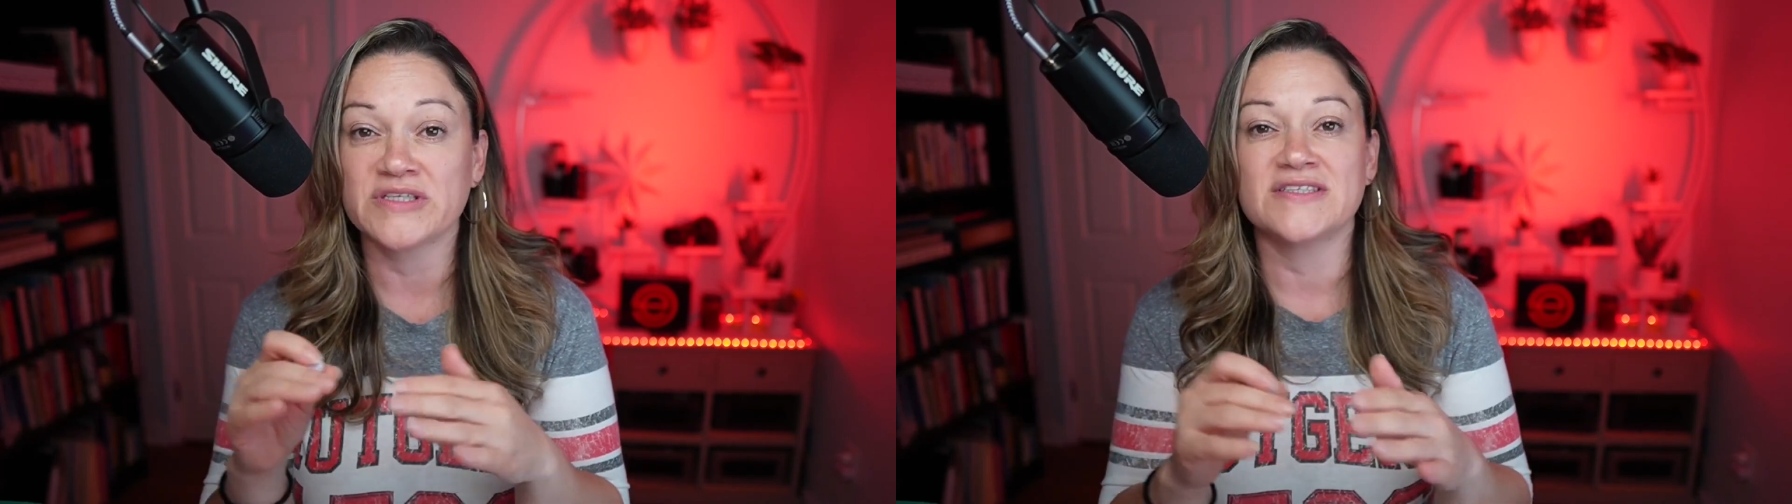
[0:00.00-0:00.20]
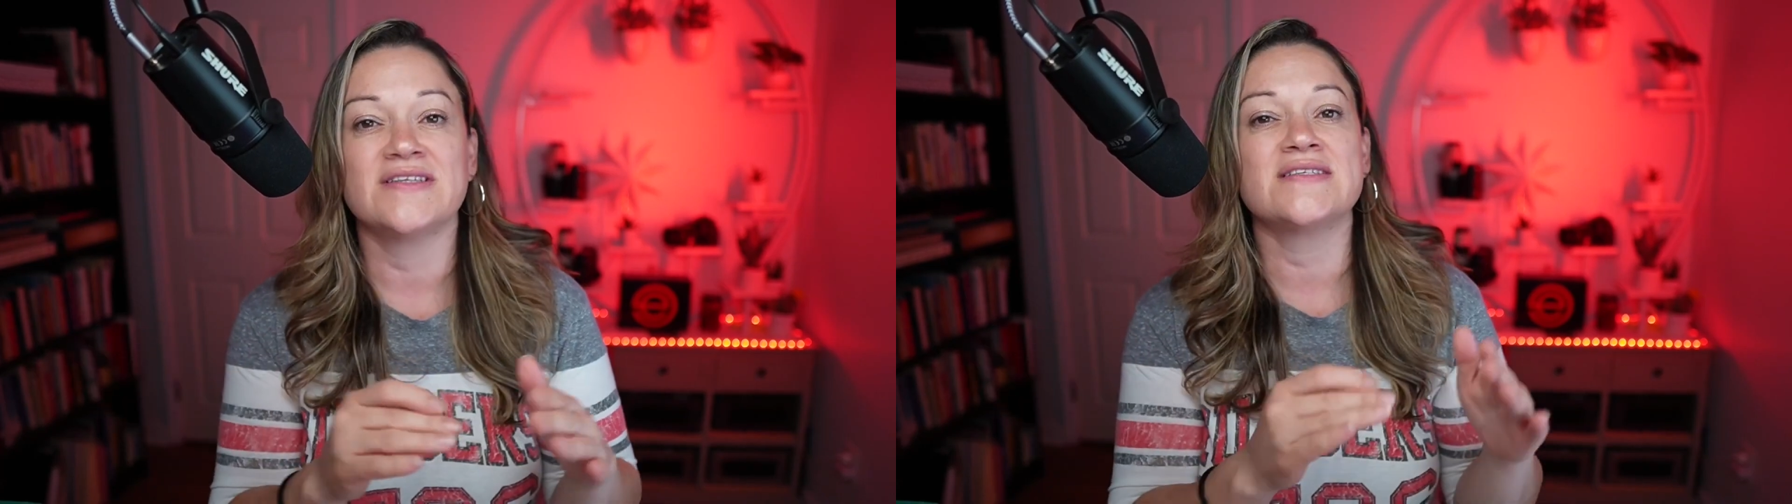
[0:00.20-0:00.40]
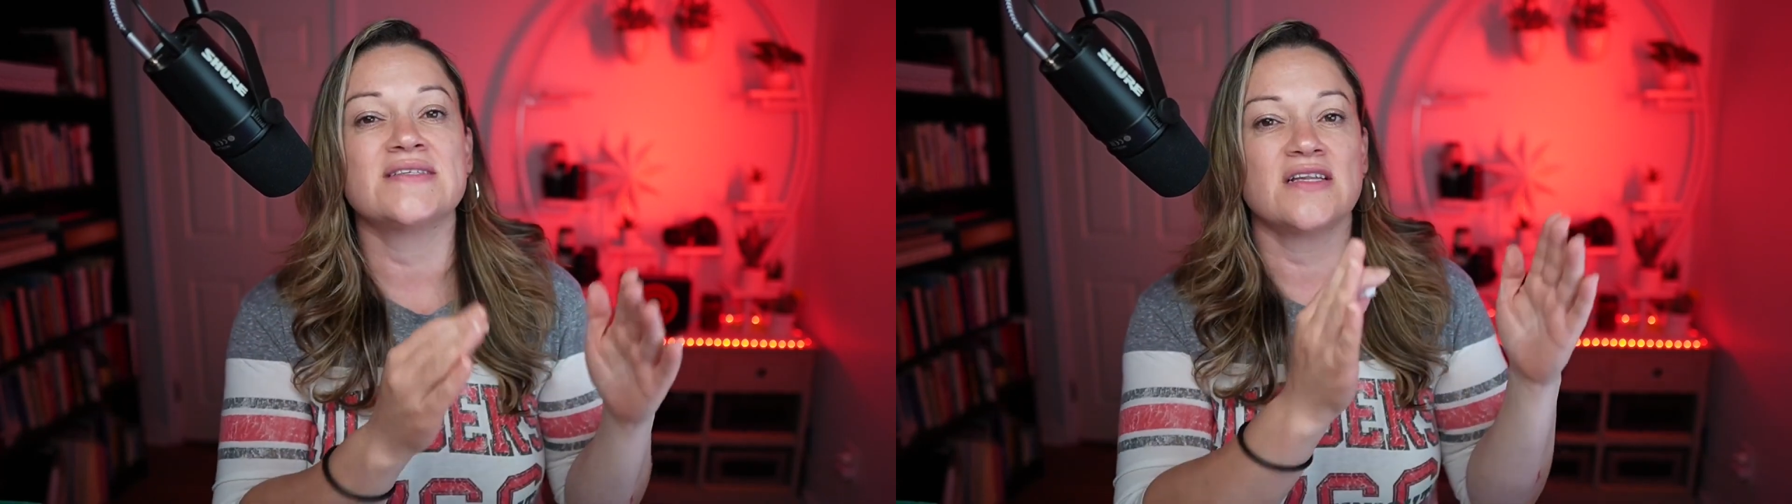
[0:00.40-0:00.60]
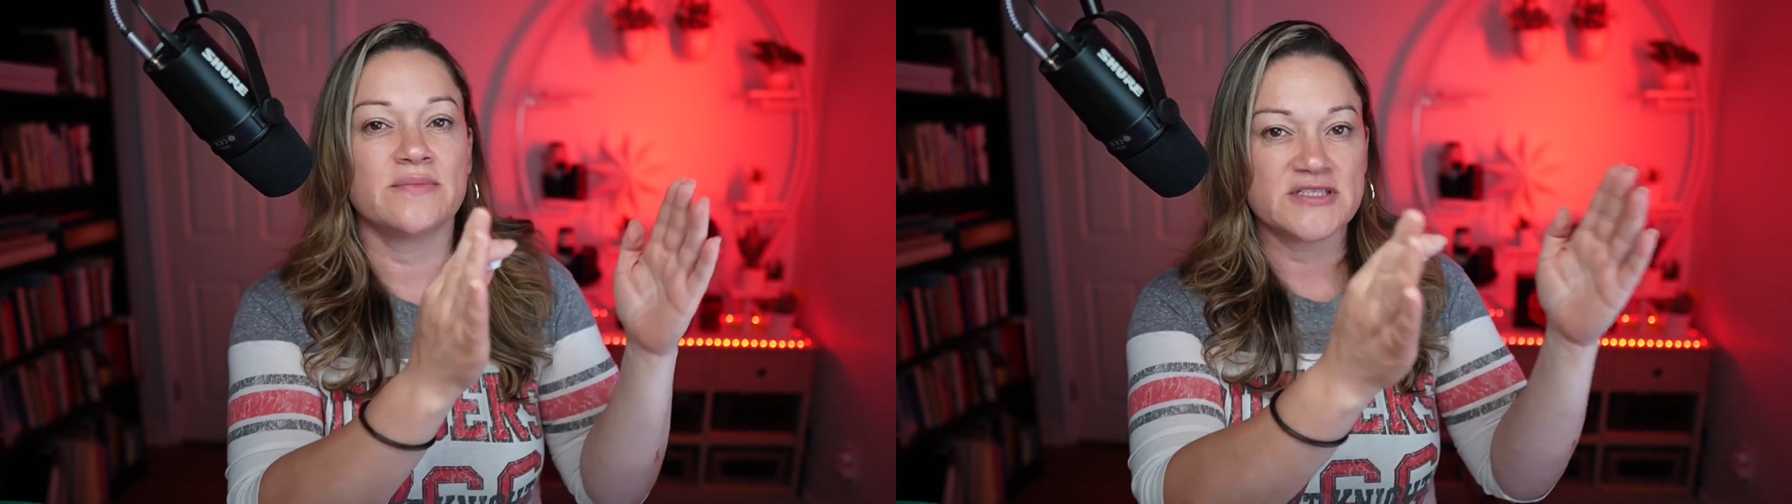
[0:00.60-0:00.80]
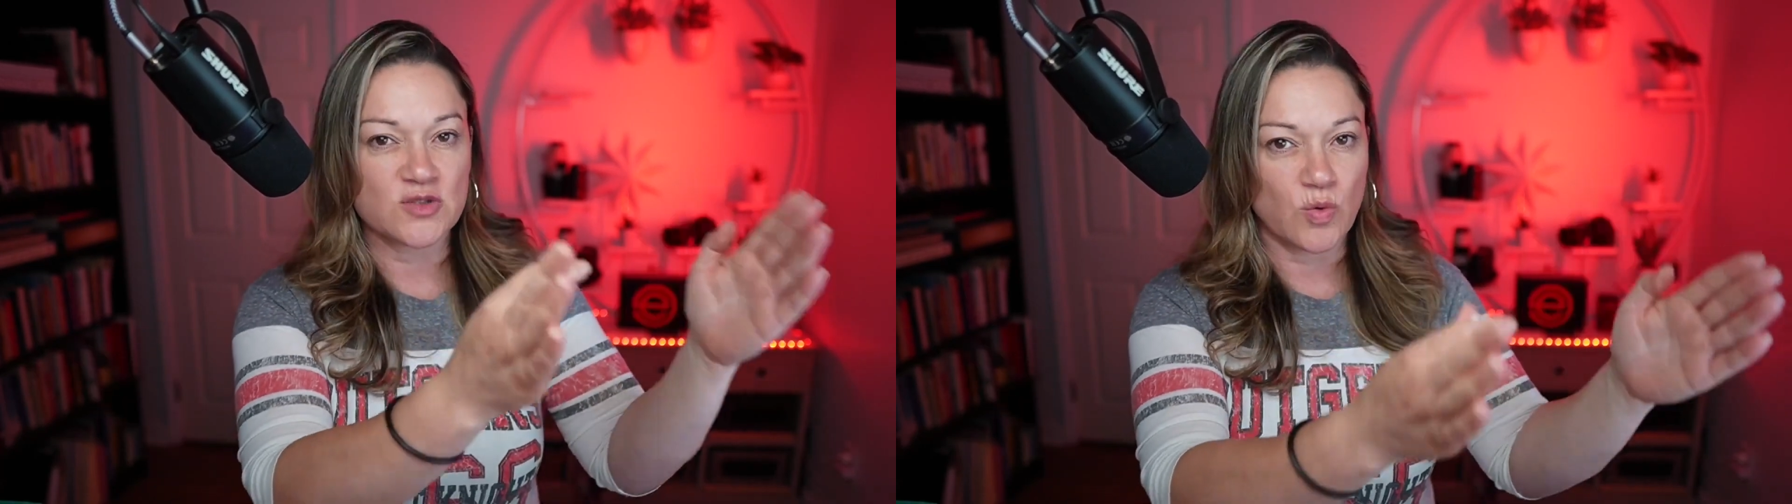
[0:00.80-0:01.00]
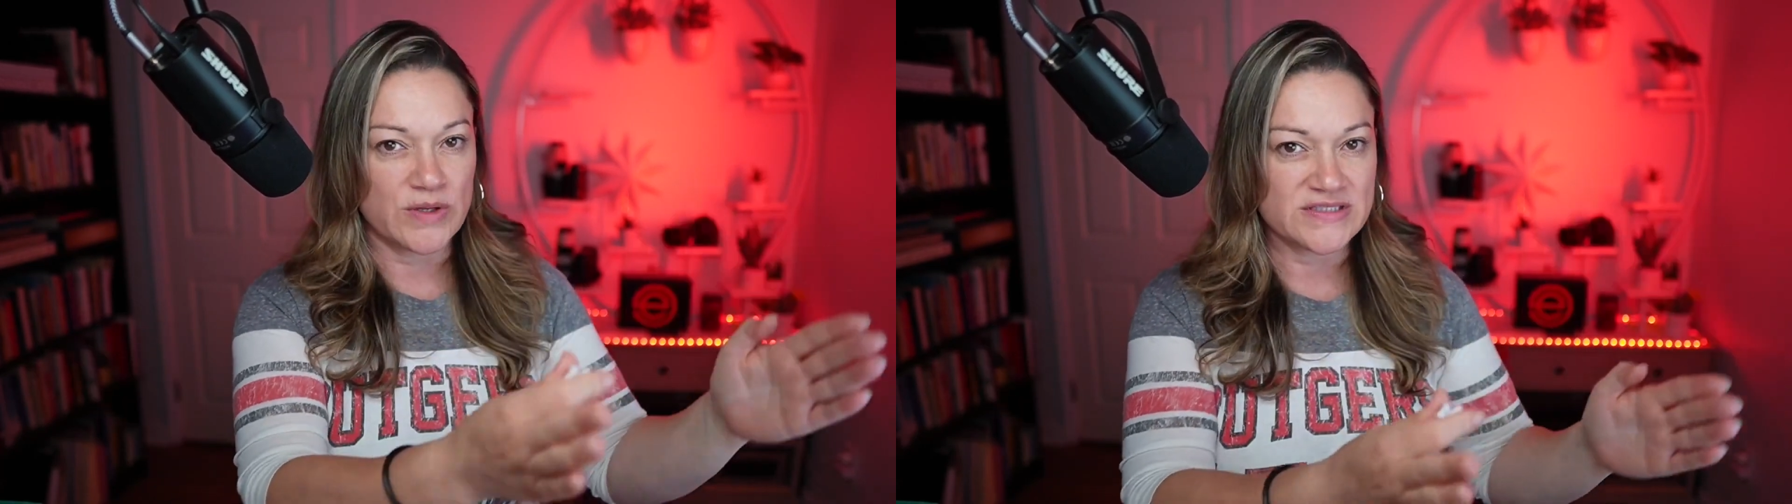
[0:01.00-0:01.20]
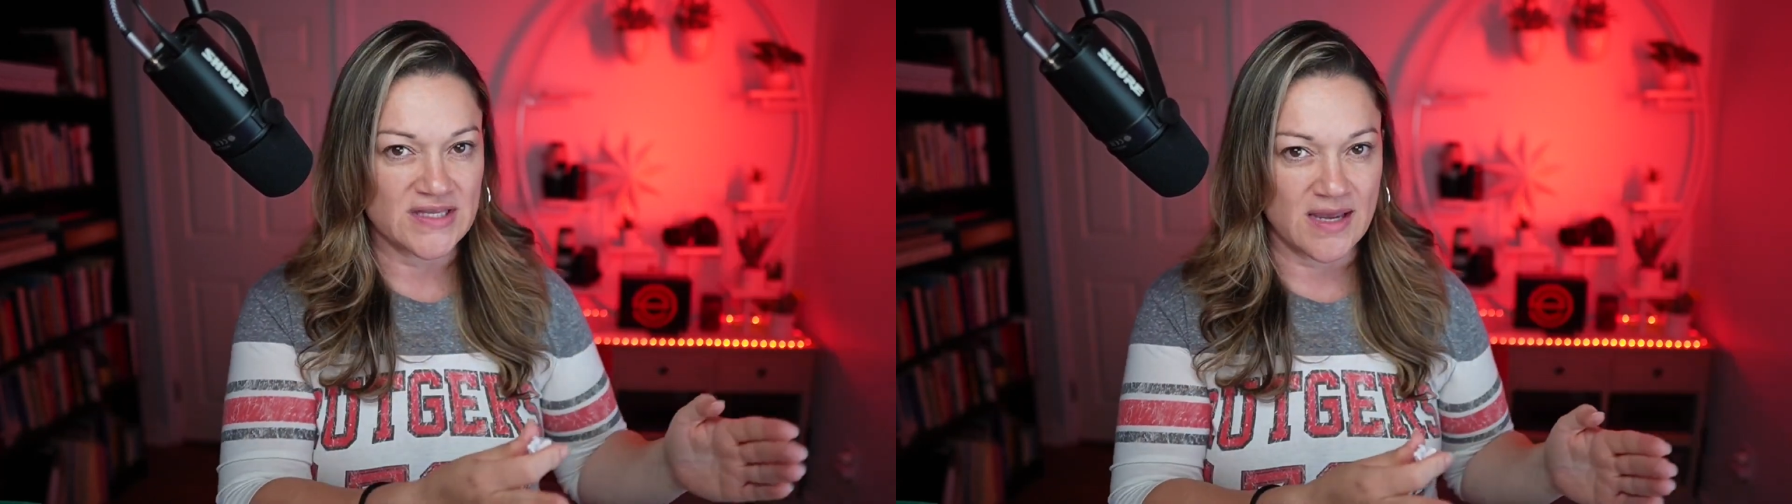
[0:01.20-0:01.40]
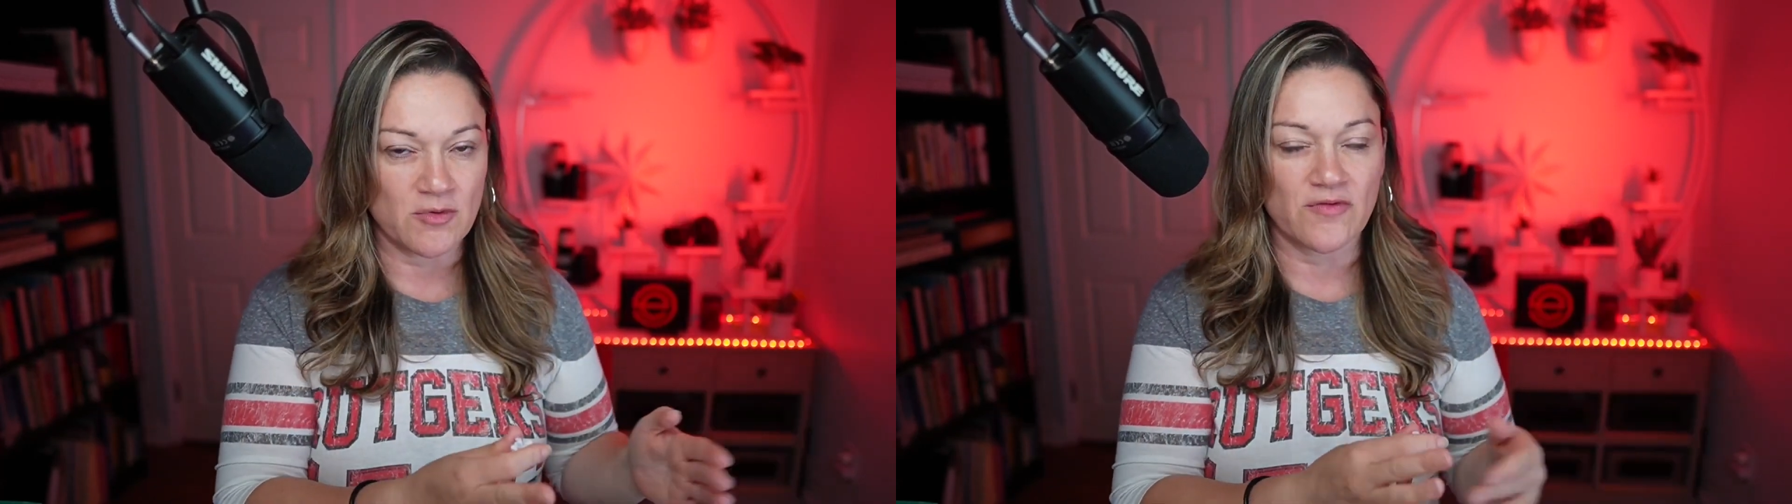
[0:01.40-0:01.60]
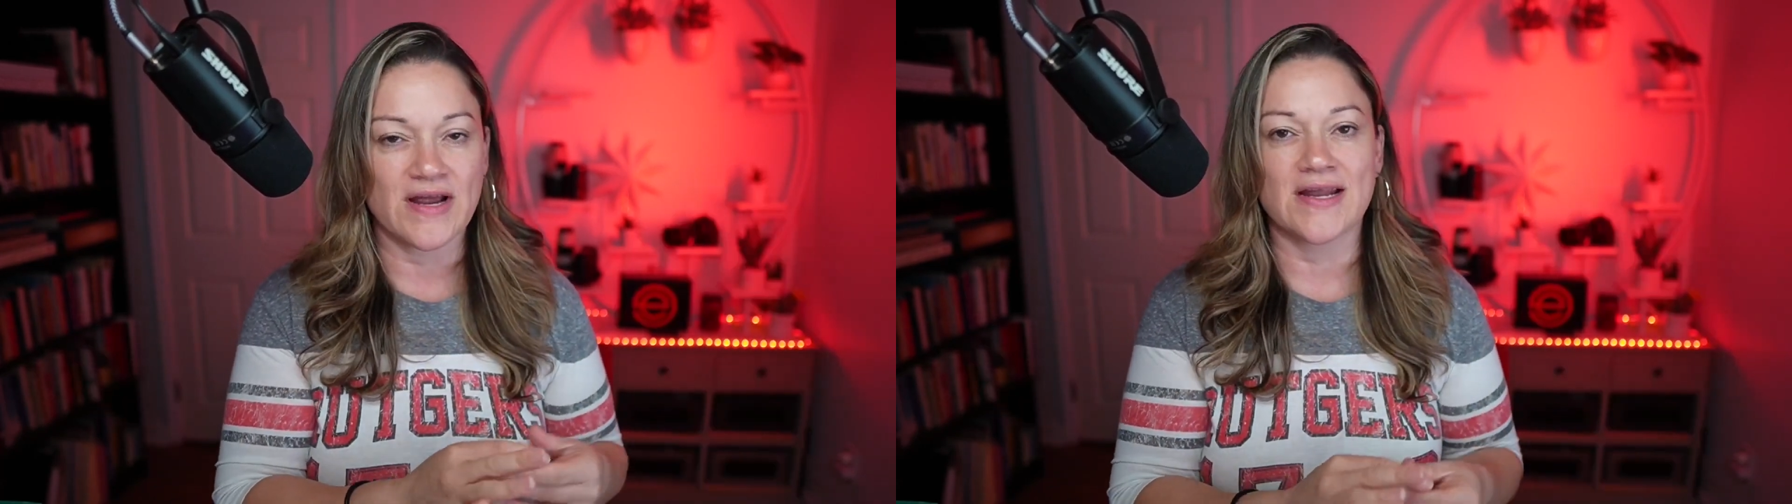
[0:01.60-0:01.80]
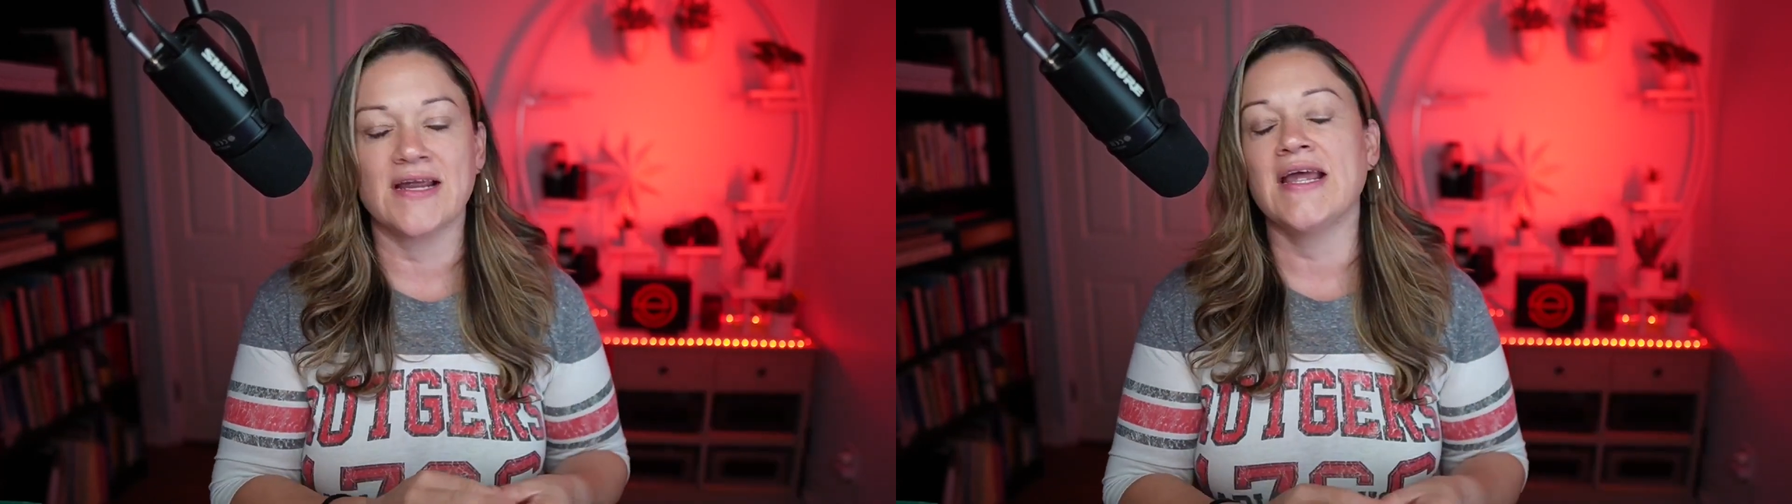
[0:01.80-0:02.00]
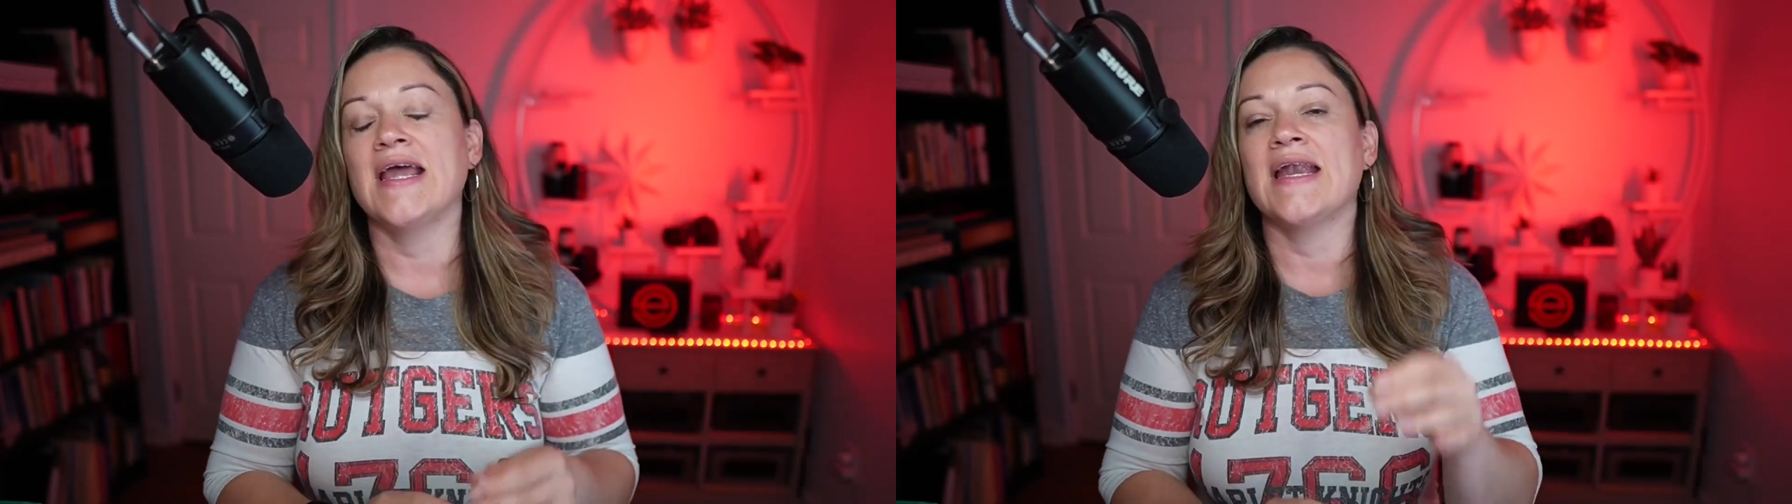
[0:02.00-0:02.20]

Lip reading: We did the syllabus quiz game already.